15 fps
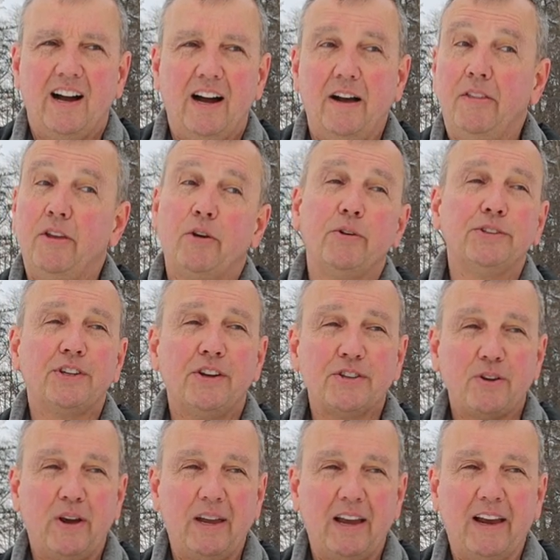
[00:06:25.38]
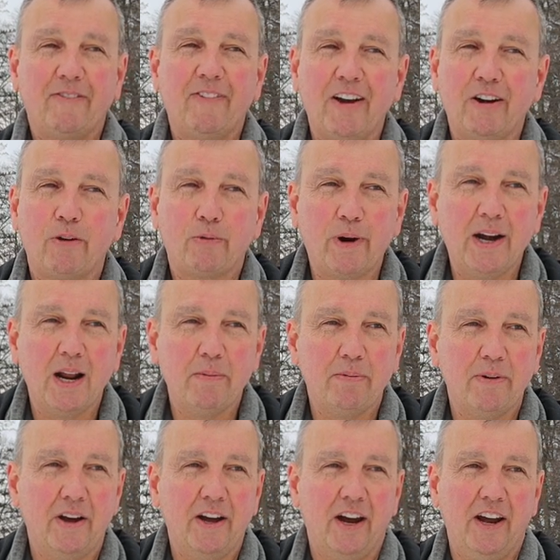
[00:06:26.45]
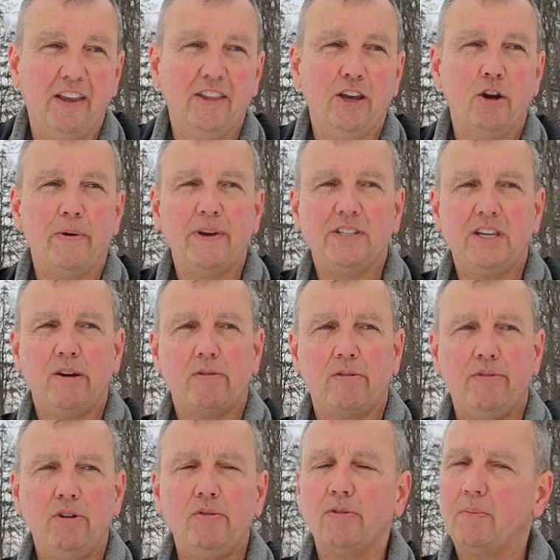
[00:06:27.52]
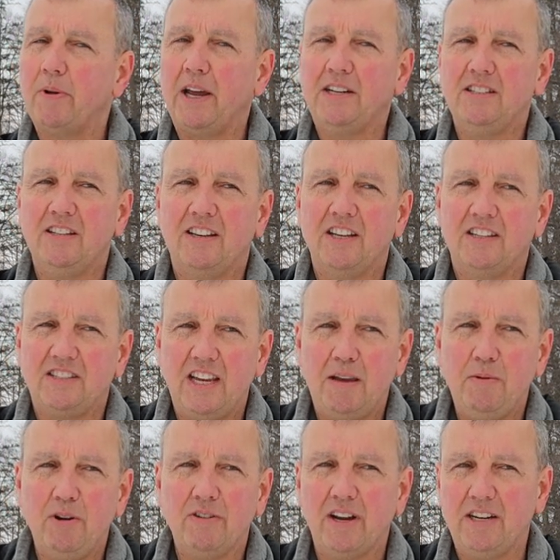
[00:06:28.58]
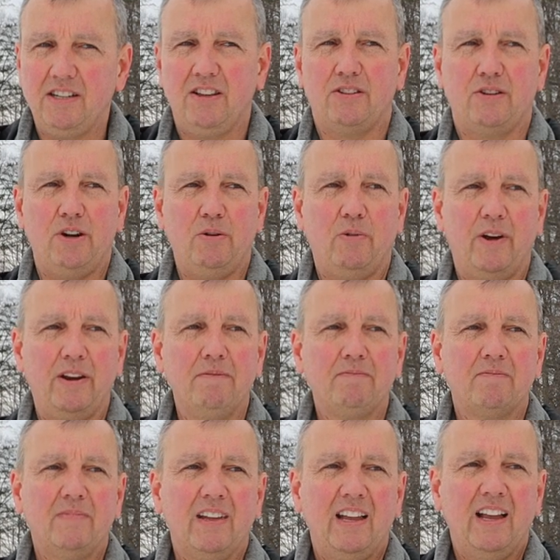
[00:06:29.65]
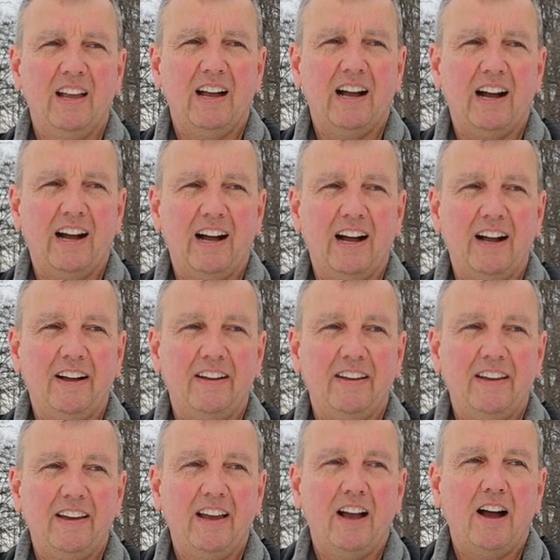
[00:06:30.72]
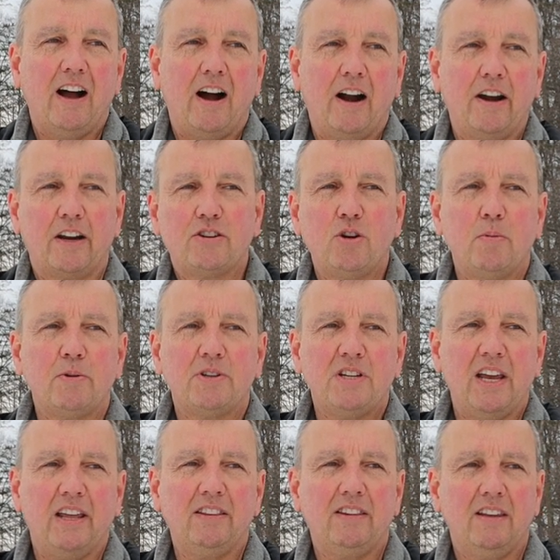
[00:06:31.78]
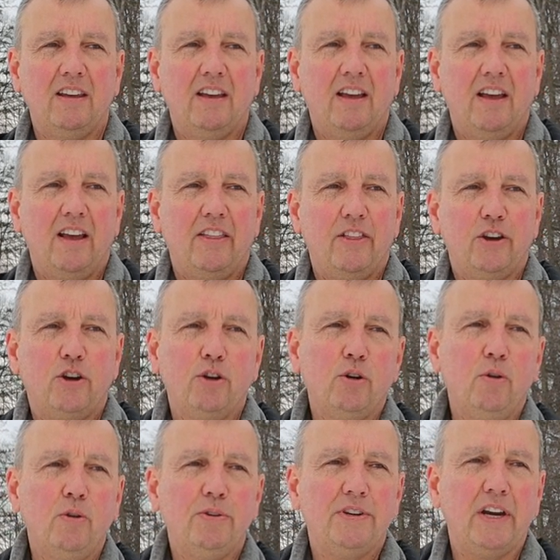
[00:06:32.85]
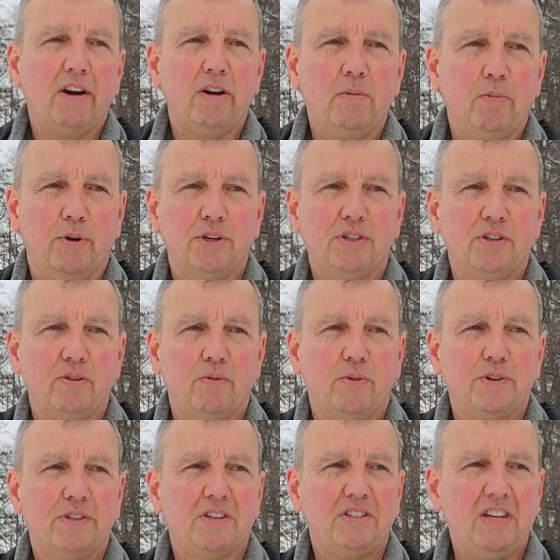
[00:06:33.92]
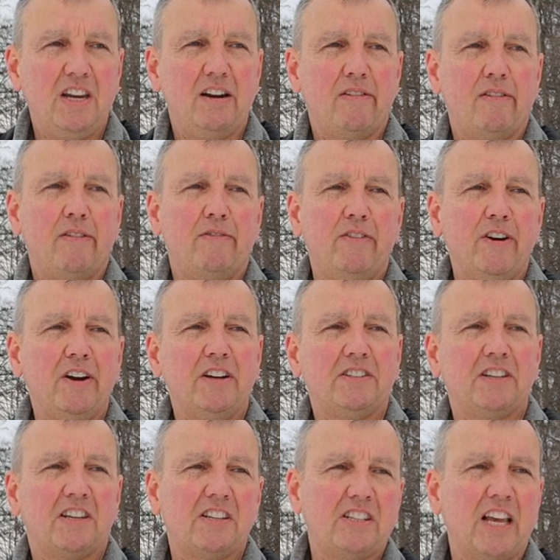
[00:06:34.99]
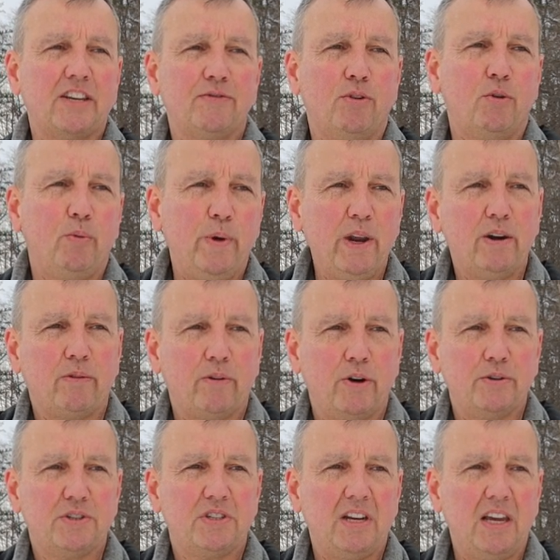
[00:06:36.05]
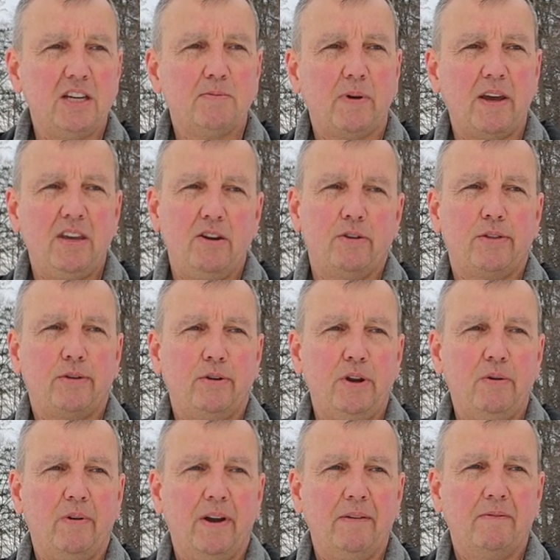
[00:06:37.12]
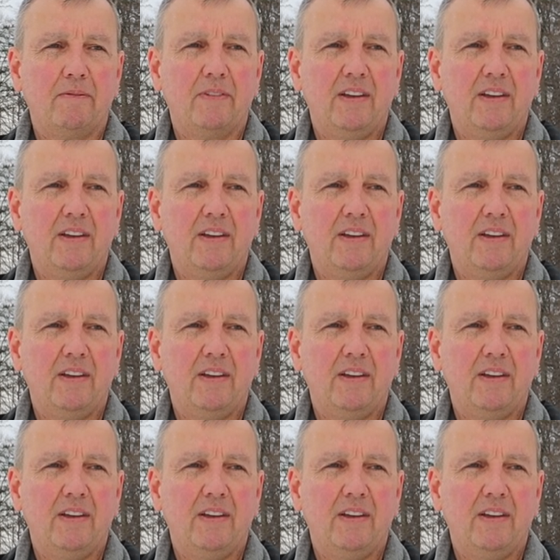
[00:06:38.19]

Uh, there was also, I, I found a write-up uh, in the O A C review from nineteen, the same year, nineteen thirty-one. Uh, on October tenth, the good old Dairy Bush was the scene of a very successful wiener roast staged by year thirty-one.